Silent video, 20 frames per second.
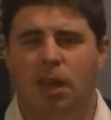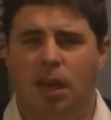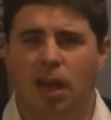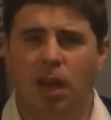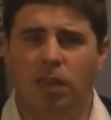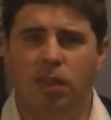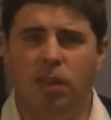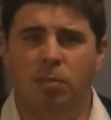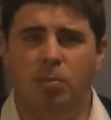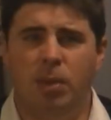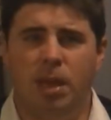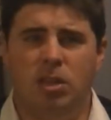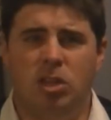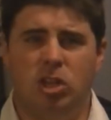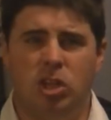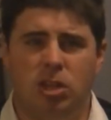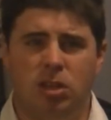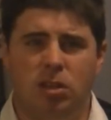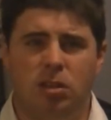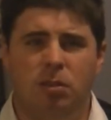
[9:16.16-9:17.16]
As I
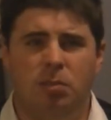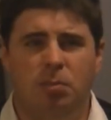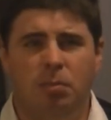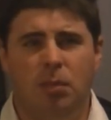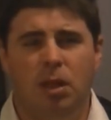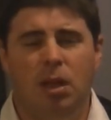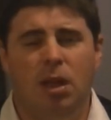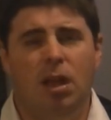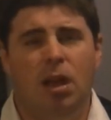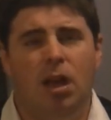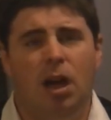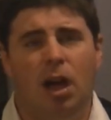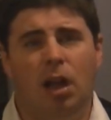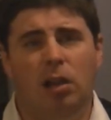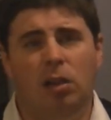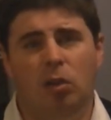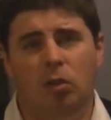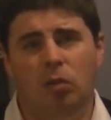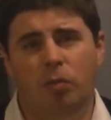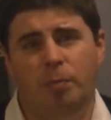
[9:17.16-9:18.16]
mentioned, a
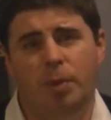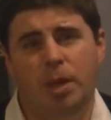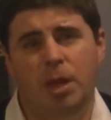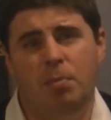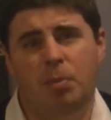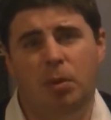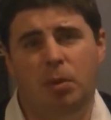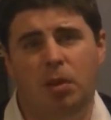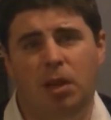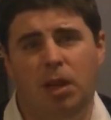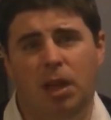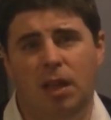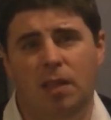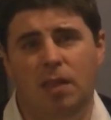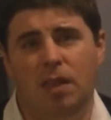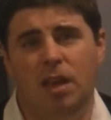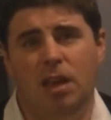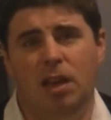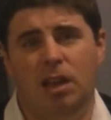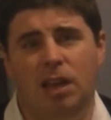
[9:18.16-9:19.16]
lot of people in
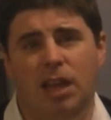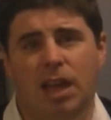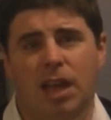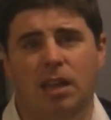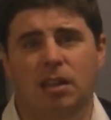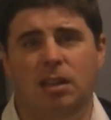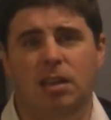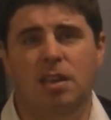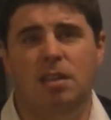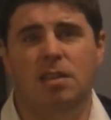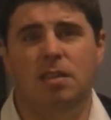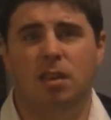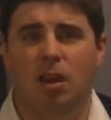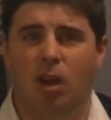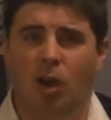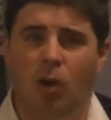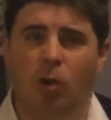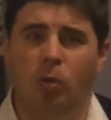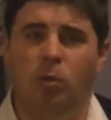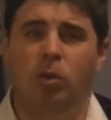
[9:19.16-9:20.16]
the early 80s
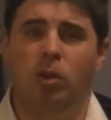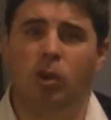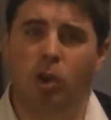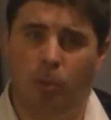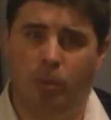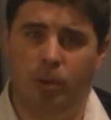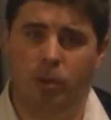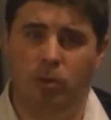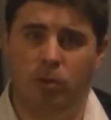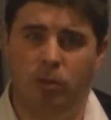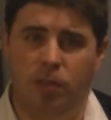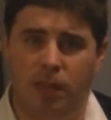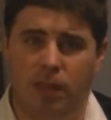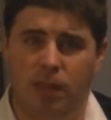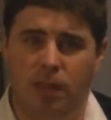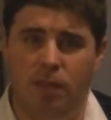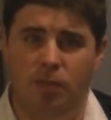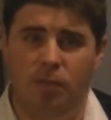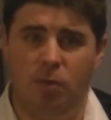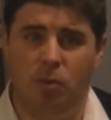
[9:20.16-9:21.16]
owned a Commodore
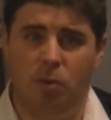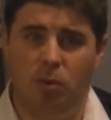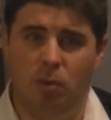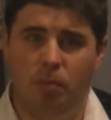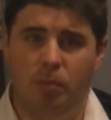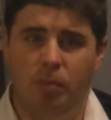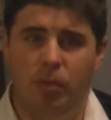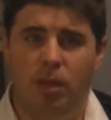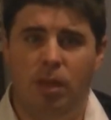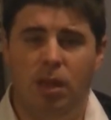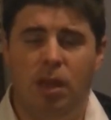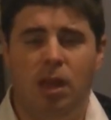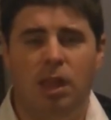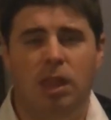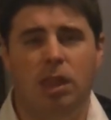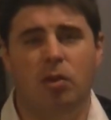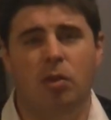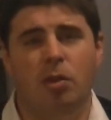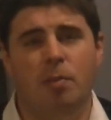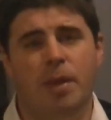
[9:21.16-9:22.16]
64,
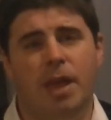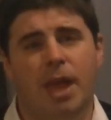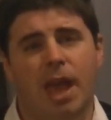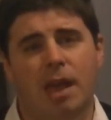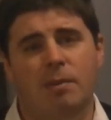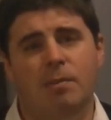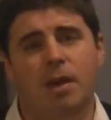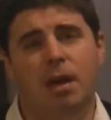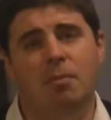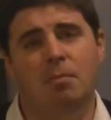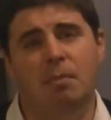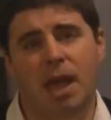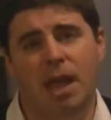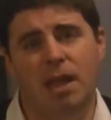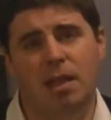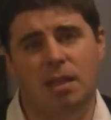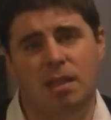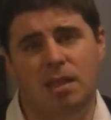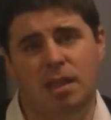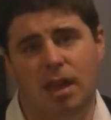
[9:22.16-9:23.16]
so it became a
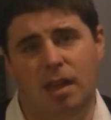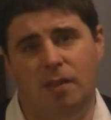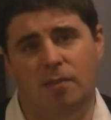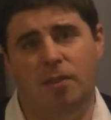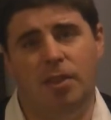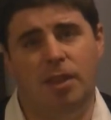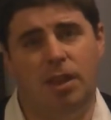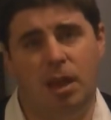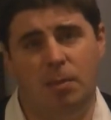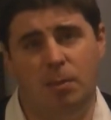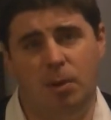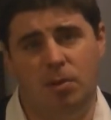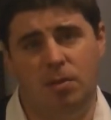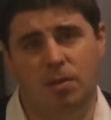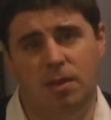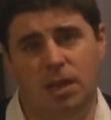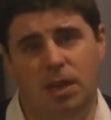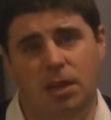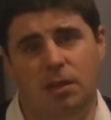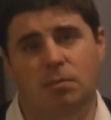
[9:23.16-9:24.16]
mainstay for the demo
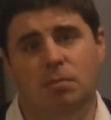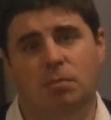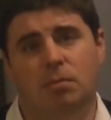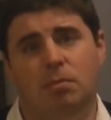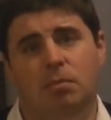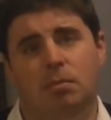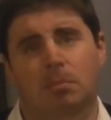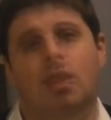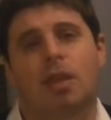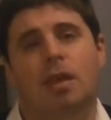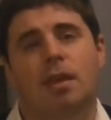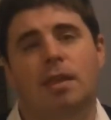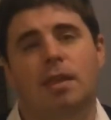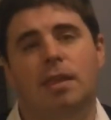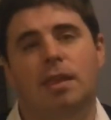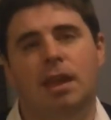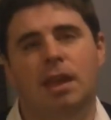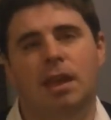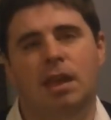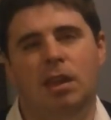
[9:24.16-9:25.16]
scene.
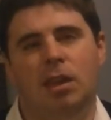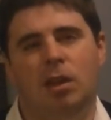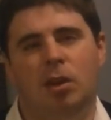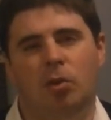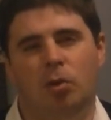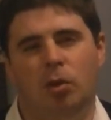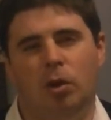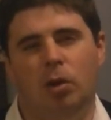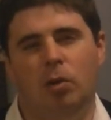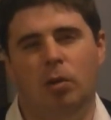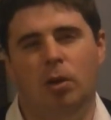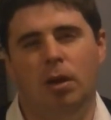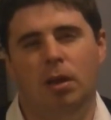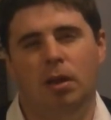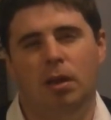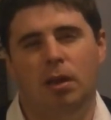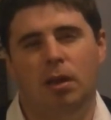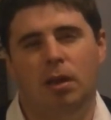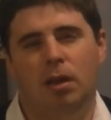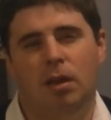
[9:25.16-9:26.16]
Singular Crew
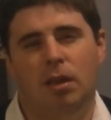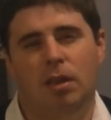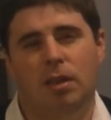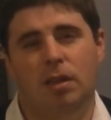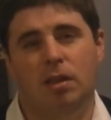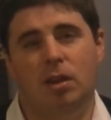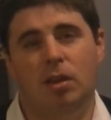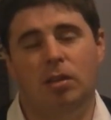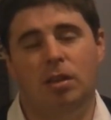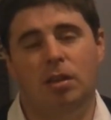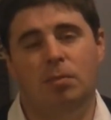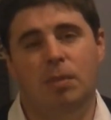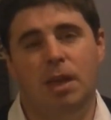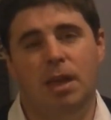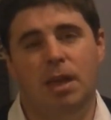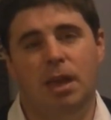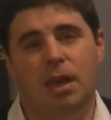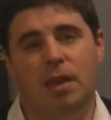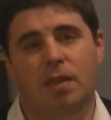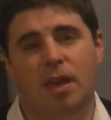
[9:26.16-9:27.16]
started
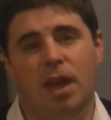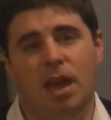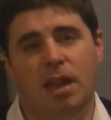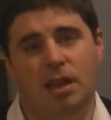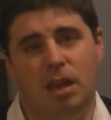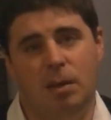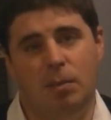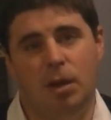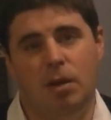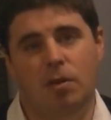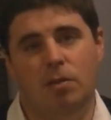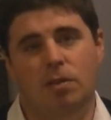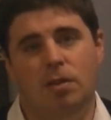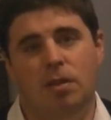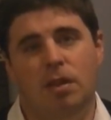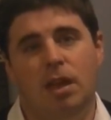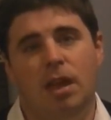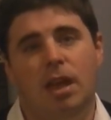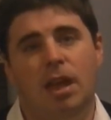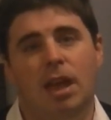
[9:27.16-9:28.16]
making their demos
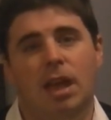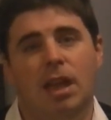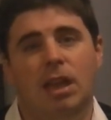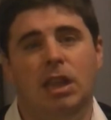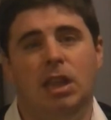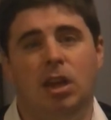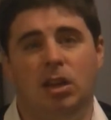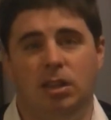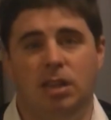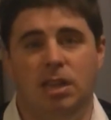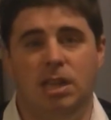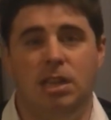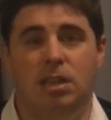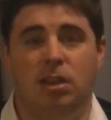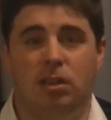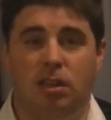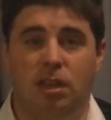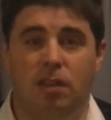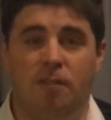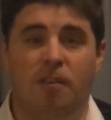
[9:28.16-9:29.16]
in
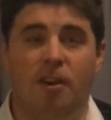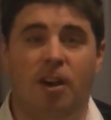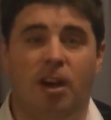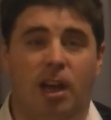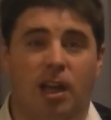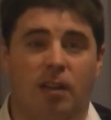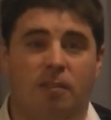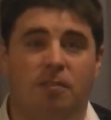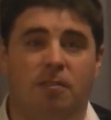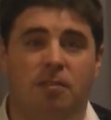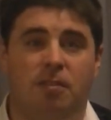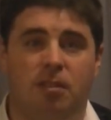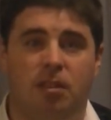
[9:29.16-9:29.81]
1995.